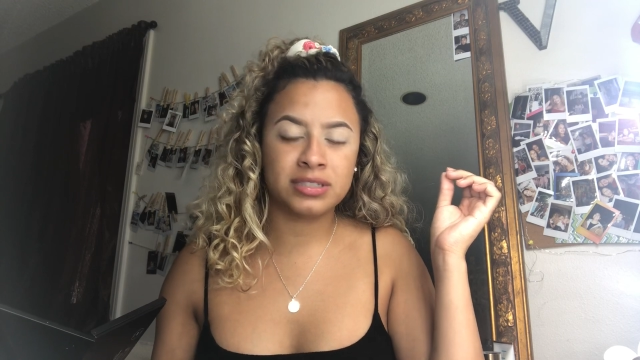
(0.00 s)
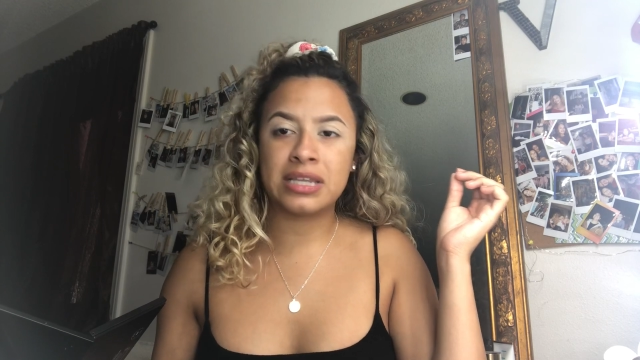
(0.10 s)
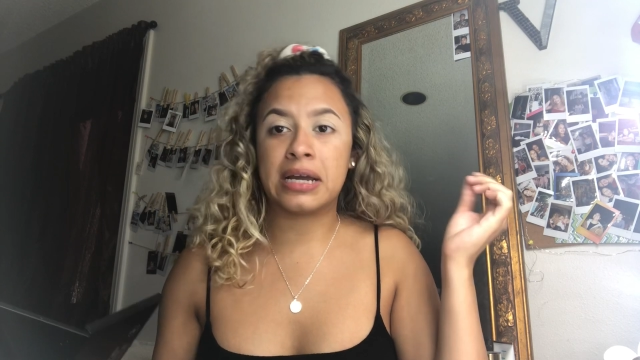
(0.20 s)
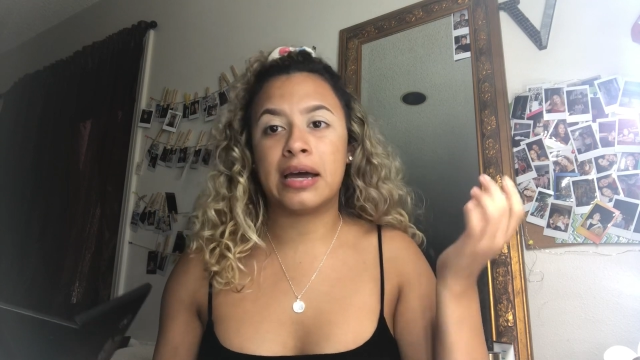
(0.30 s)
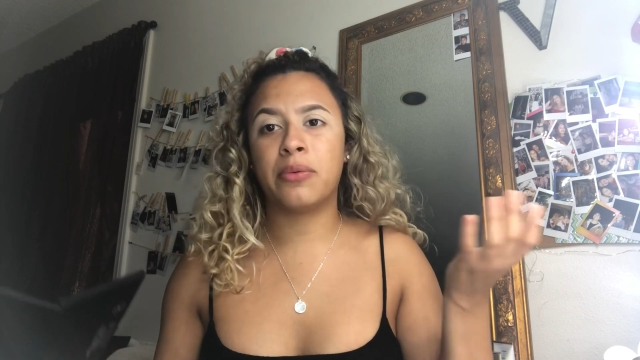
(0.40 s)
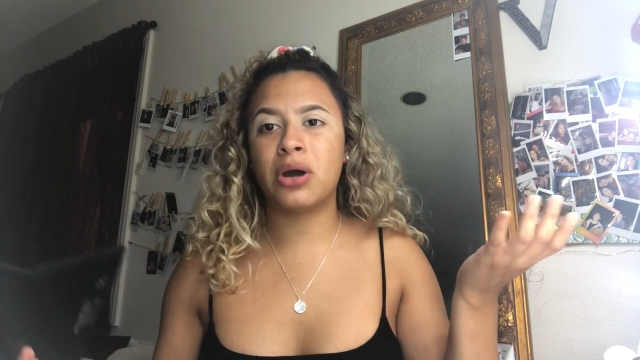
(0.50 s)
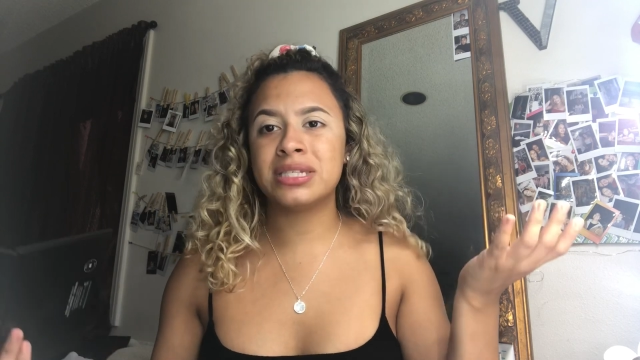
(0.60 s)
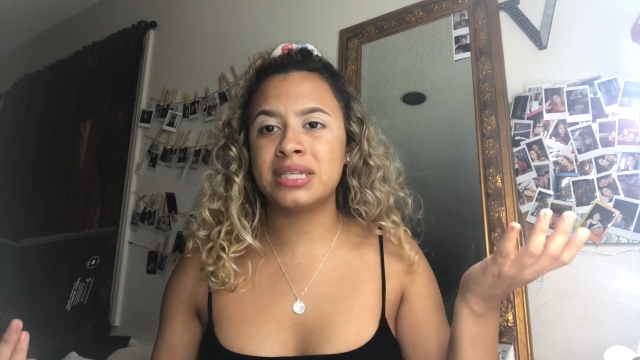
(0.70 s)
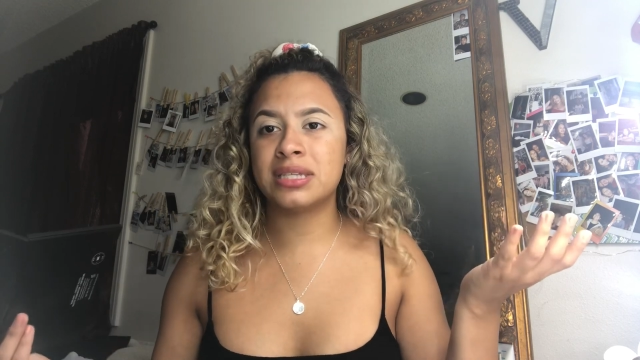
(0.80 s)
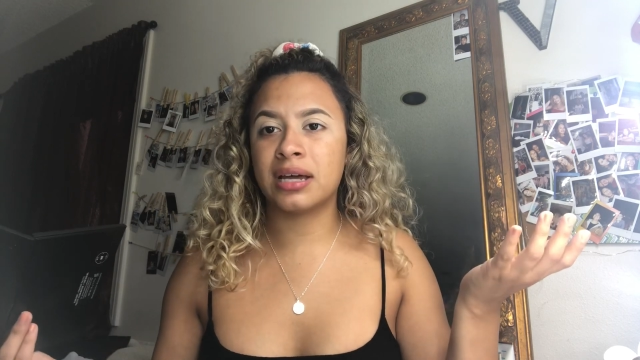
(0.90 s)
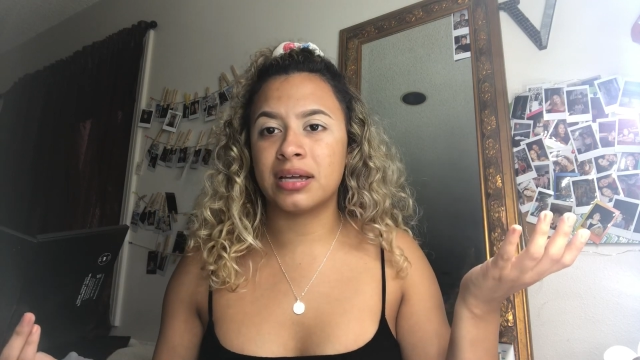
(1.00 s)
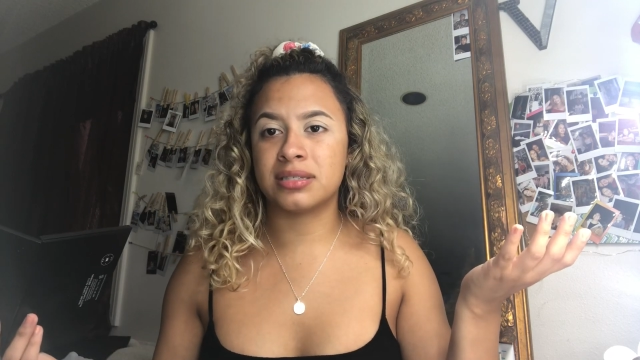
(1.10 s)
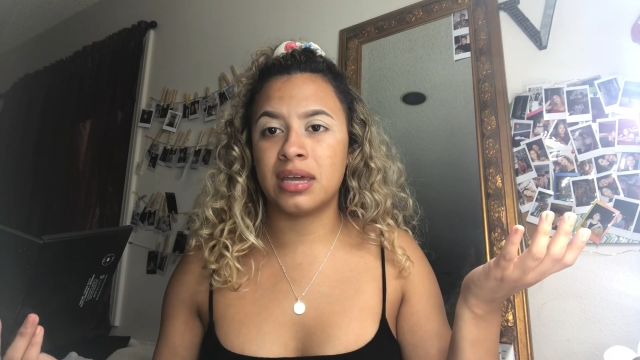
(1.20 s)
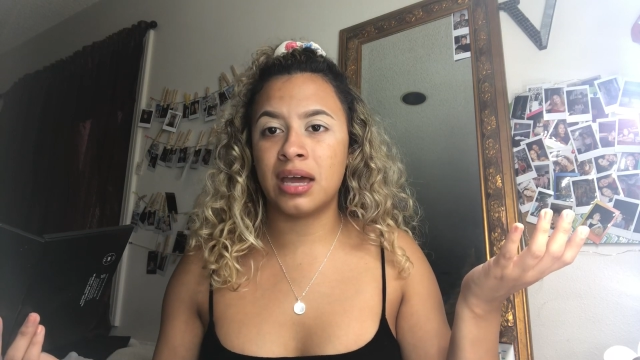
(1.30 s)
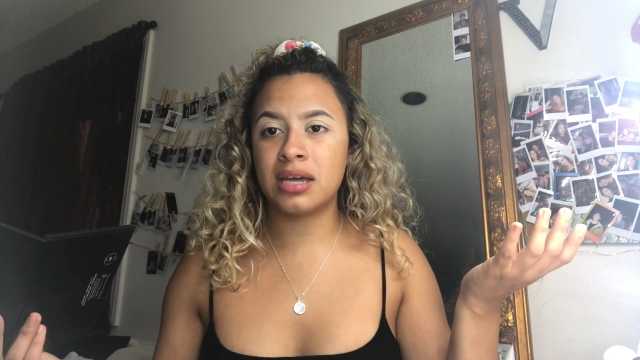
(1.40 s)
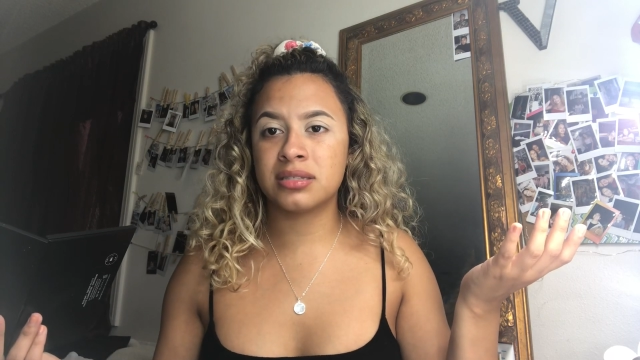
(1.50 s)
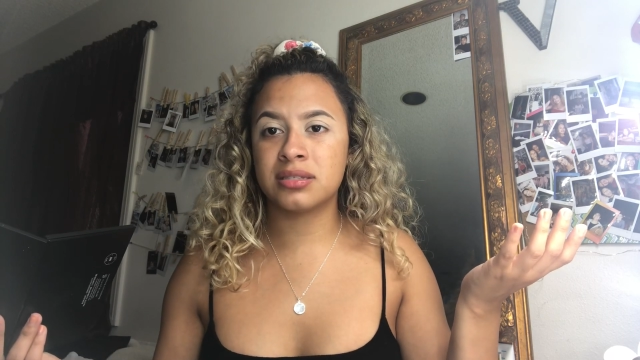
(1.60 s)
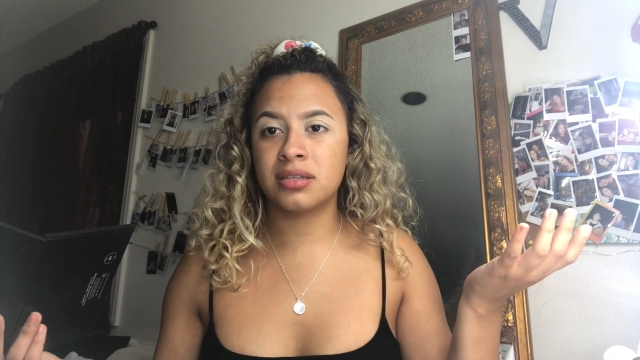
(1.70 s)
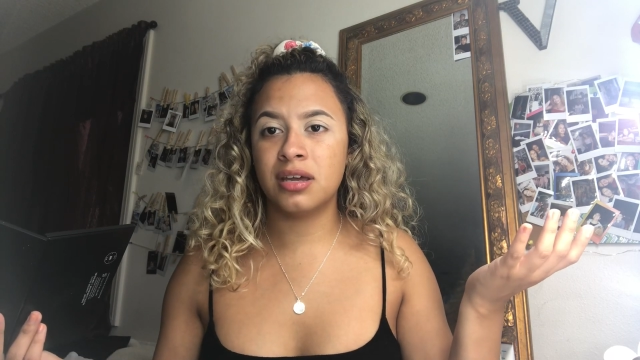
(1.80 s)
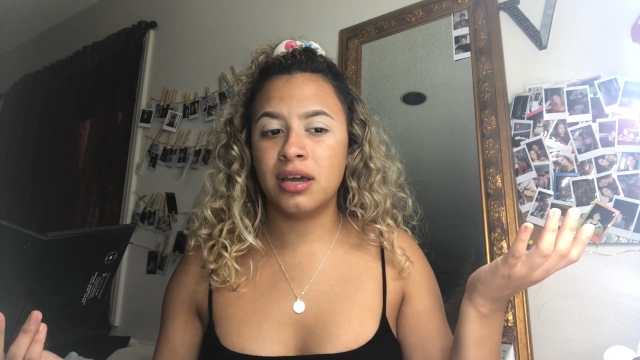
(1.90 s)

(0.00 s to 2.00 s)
Well, I say sacacejas,